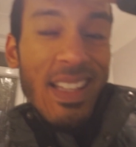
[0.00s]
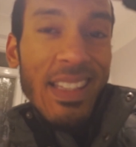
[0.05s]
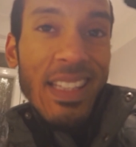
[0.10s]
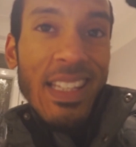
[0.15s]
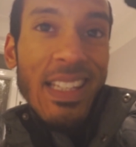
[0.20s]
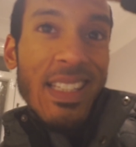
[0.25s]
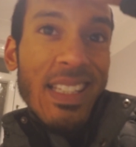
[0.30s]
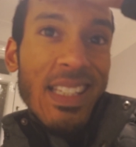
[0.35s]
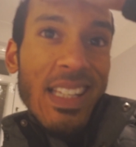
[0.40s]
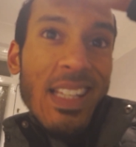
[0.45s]

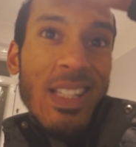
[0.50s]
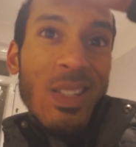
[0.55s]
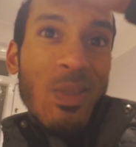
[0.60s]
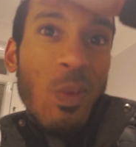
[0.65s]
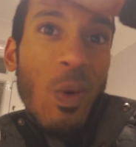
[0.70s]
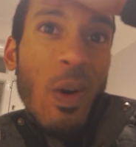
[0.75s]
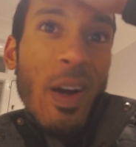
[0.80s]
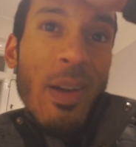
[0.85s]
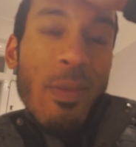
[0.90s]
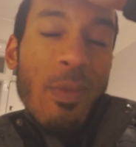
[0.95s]
This is
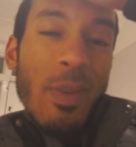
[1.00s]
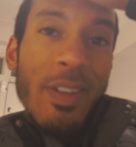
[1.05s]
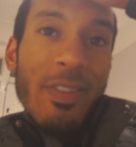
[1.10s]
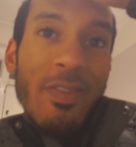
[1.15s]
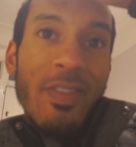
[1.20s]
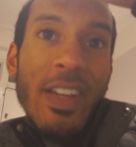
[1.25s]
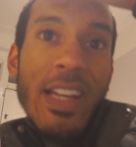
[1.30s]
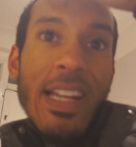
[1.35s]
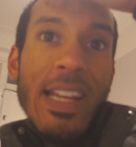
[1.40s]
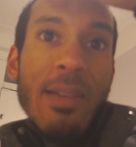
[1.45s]
why we're
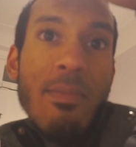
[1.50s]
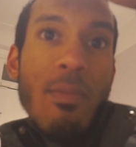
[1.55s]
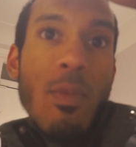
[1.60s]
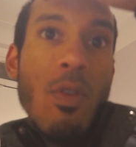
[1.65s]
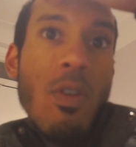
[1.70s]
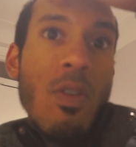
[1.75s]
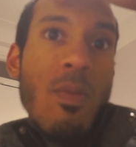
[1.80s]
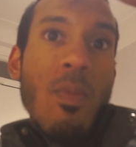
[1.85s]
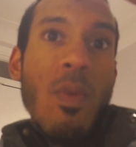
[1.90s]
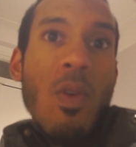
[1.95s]
feeling
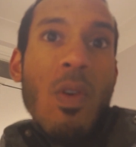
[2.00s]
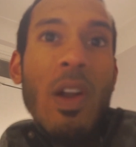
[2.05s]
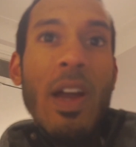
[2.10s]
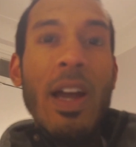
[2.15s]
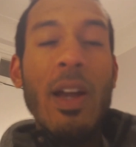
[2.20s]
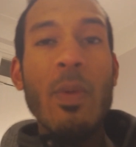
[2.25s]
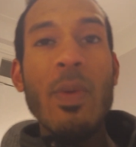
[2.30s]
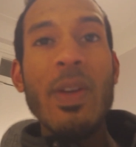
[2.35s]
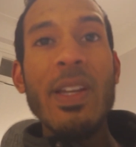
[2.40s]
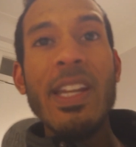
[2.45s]
more and more
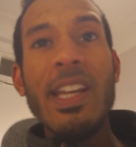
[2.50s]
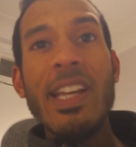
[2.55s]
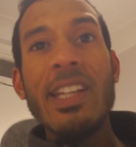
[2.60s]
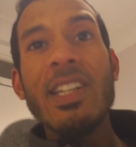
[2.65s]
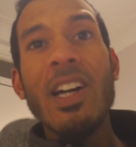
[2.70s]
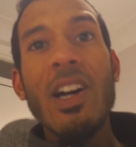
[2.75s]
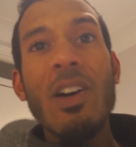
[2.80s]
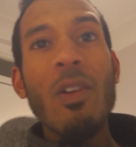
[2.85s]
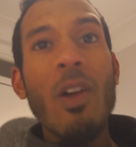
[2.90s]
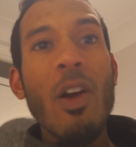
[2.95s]
like we
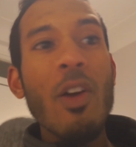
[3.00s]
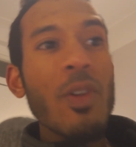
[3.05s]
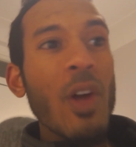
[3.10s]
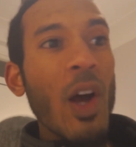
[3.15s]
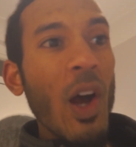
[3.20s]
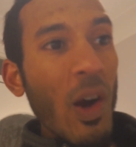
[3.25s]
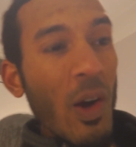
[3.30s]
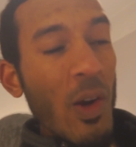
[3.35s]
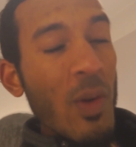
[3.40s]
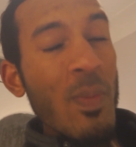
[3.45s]
need our own
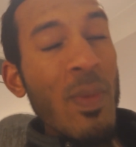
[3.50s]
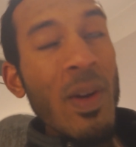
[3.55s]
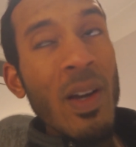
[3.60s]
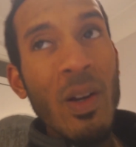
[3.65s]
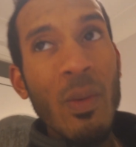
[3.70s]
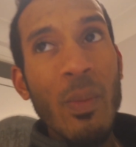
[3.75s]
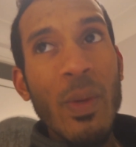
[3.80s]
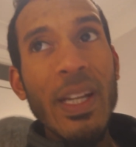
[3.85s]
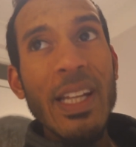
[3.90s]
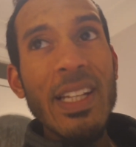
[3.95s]
home.
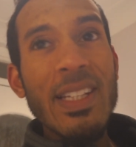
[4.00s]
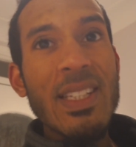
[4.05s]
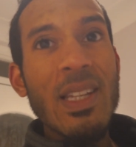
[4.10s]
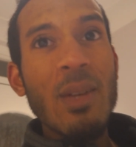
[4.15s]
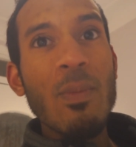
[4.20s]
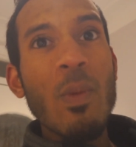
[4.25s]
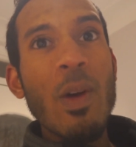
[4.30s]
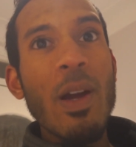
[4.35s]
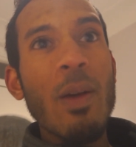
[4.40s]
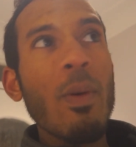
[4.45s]
We need
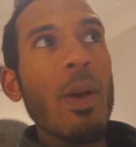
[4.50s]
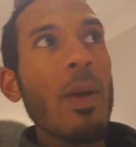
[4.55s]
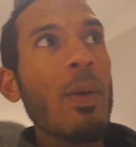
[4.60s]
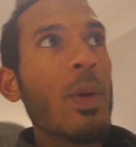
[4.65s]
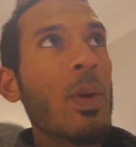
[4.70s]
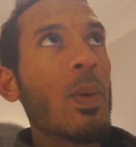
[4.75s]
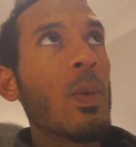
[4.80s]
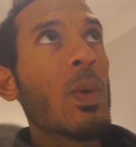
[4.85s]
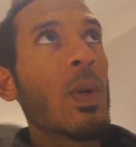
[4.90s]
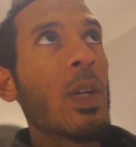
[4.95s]
somewhere
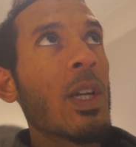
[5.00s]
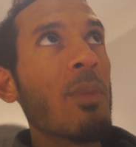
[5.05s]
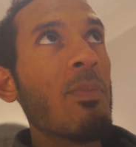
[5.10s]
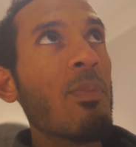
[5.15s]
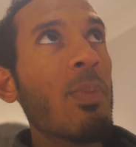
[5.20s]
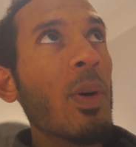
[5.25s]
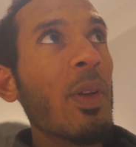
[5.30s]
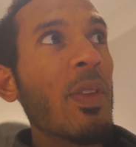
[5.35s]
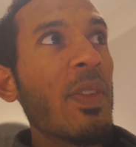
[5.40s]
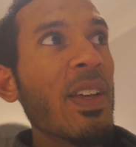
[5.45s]
we can
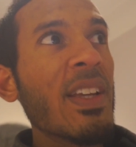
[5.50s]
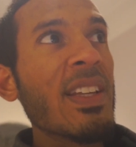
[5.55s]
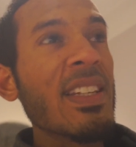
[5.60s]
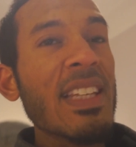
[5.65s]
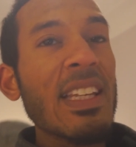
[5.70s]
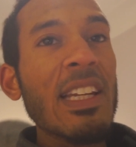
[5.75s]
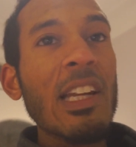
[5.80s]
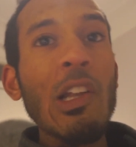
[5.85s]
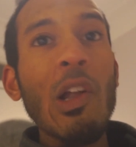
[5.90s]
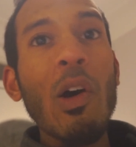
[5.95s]
put things
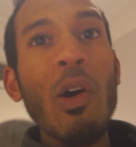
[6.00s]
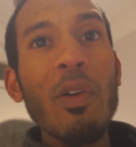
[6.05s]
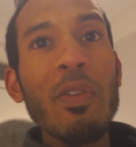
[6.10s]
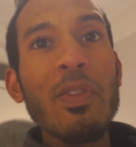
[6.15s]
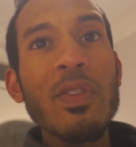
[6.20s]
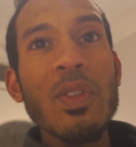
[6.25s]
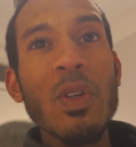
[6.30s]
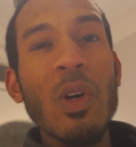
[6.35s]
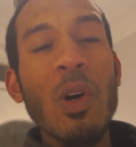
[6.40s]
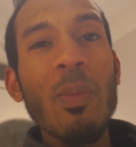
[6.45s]
in a
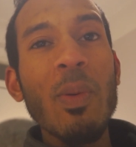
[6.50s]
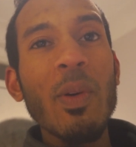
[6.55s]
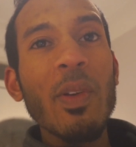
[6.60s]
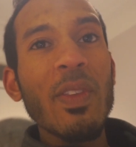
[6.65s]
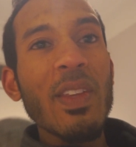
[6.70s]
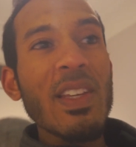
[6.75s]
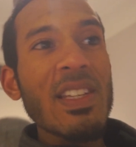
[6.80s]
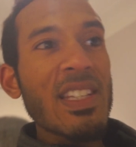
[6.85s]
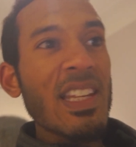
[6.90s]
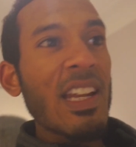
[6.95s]
loft or put
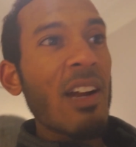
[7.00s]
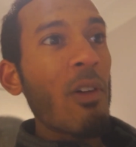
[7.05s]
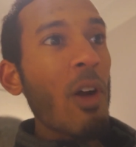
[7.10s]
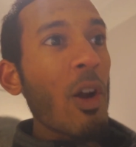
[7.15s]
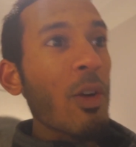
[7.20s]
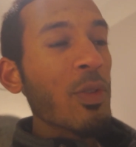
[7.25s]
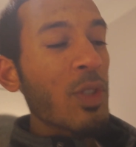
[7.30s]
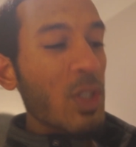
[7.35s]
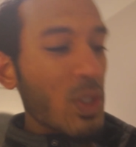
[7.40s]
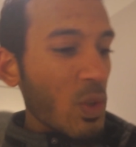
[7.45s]
things in our
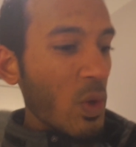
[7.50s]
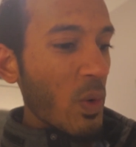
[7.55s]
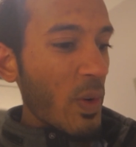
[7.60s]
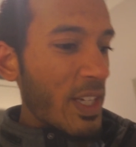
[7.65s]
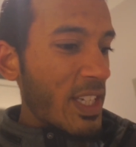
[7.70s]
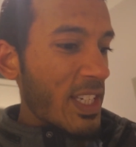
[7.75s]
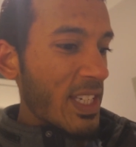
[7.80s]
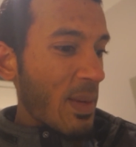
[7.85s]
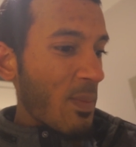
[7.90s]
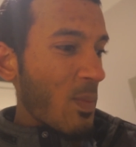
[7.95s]
own
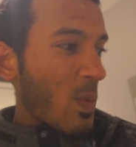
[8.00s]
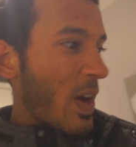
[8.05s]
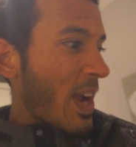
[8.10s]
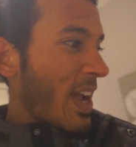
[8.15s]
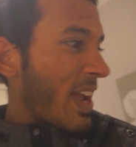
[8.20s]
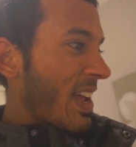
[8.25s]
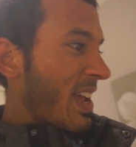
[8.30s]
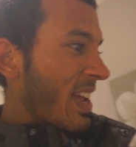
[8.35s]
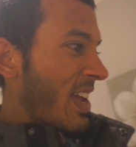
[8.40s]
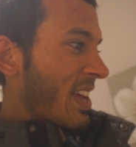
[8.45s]
storage
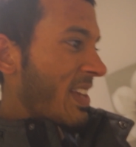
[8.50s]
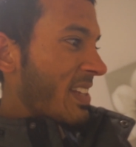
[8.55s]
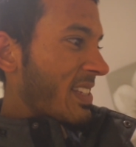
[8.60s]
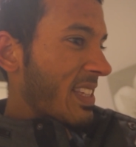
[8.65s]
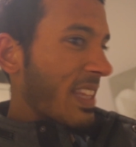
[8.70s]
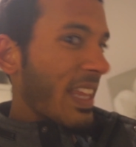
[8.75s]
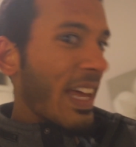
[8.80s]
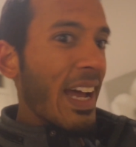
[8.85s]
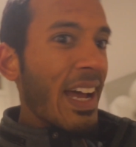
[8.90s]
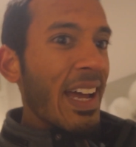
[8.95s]
somewhere,
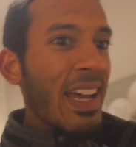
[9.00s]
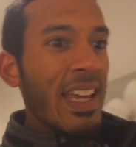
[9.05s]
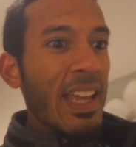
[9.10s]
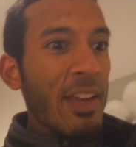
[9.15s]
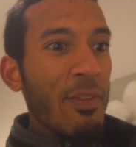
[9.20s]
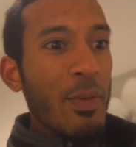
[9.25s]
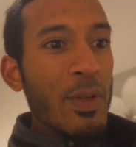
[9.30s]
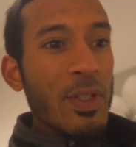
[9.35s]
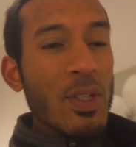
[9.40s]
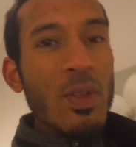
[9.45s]
so that
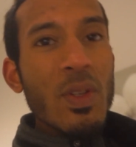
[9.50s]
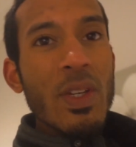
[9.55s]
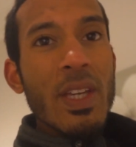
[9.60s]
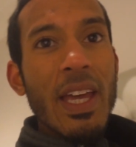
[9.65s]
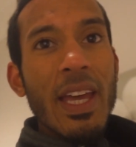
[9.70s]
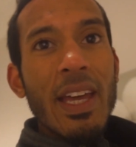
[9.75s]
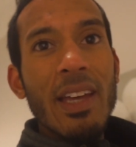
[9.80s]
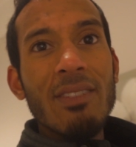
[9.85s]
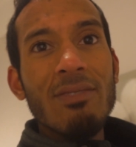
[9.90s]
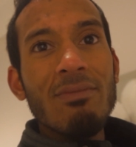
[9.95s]
if we do
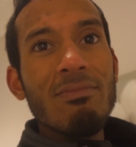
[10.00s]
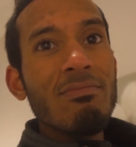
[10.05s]
get